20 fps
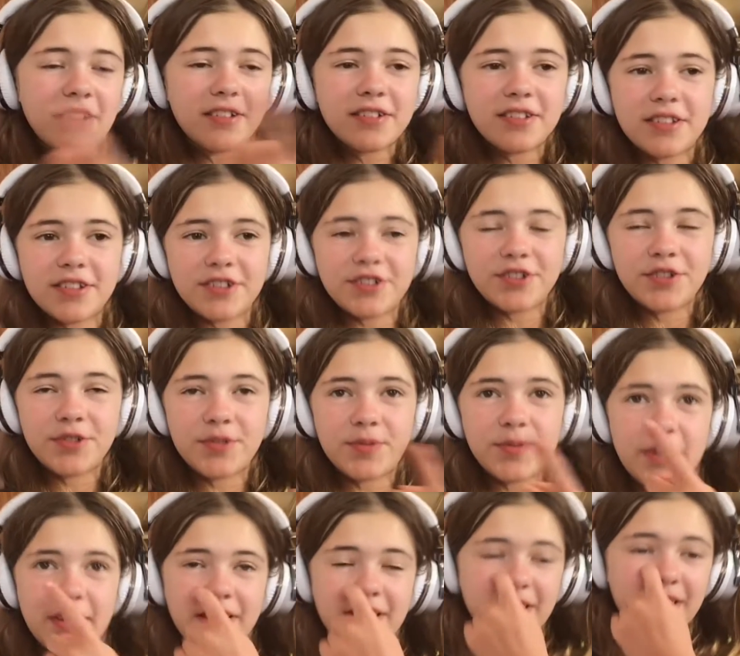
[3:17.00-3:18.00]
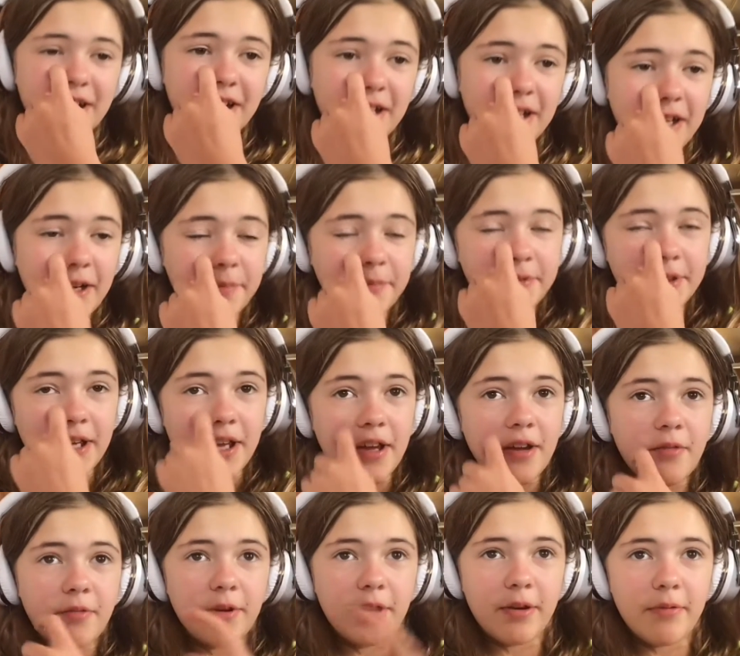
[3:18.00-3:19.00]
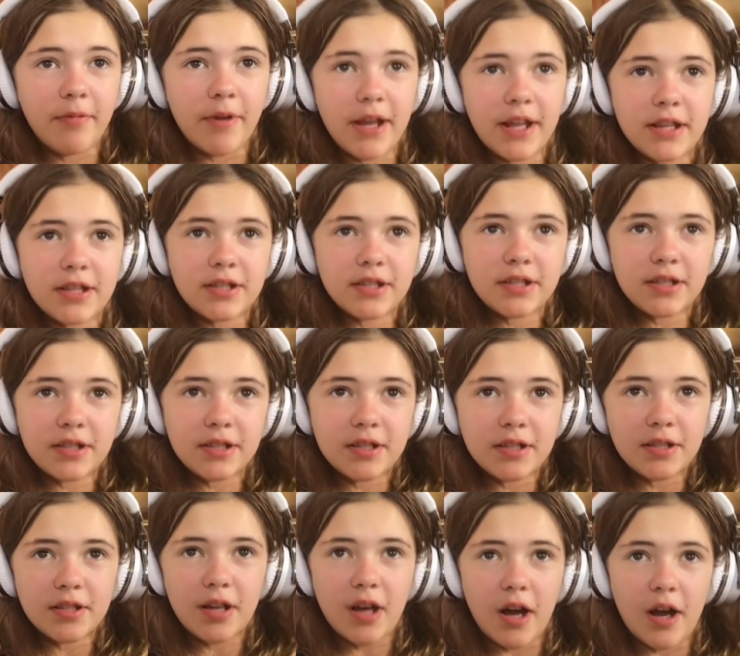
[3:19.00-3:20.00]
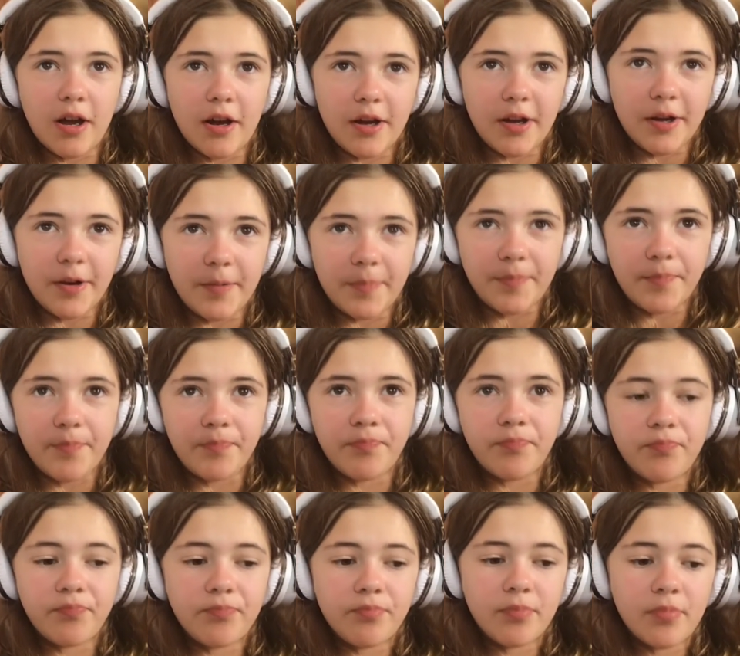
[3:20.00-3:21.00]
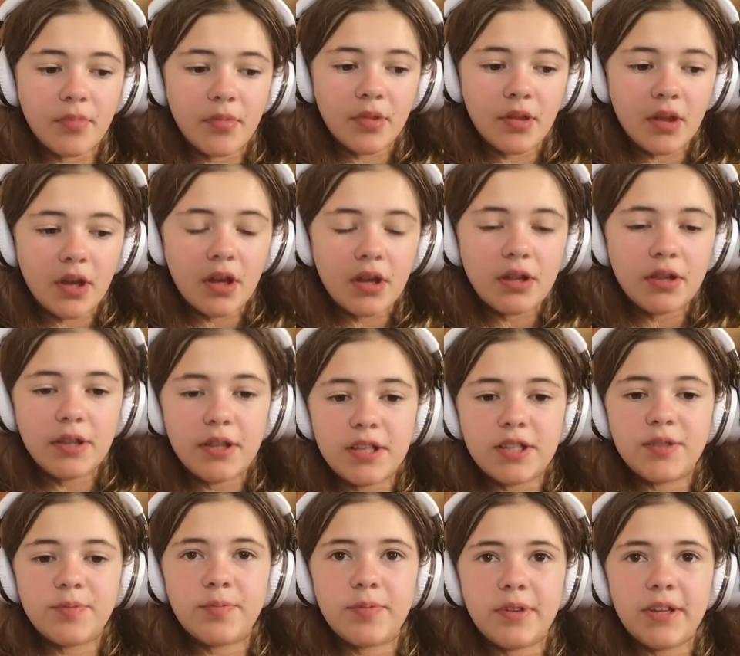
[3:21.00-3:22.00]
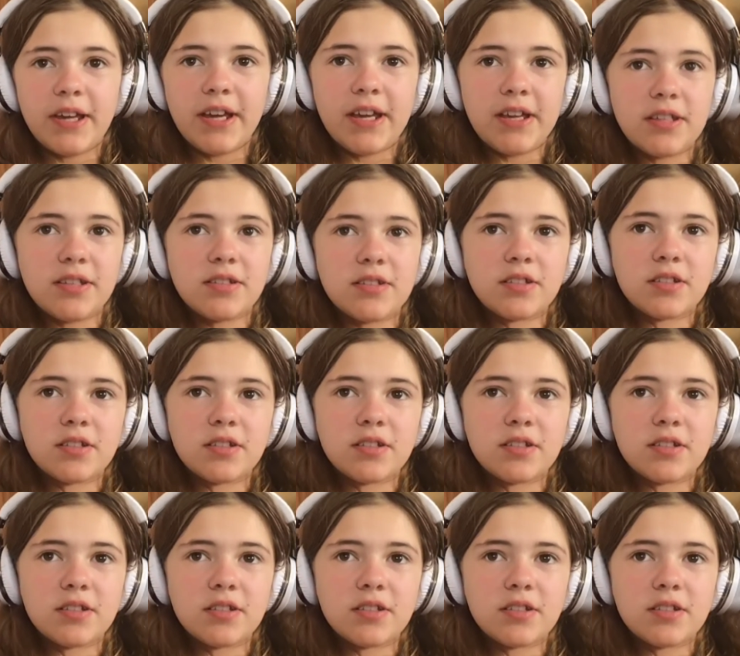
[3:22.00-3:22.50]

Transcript: since we did an update, we went to um, this place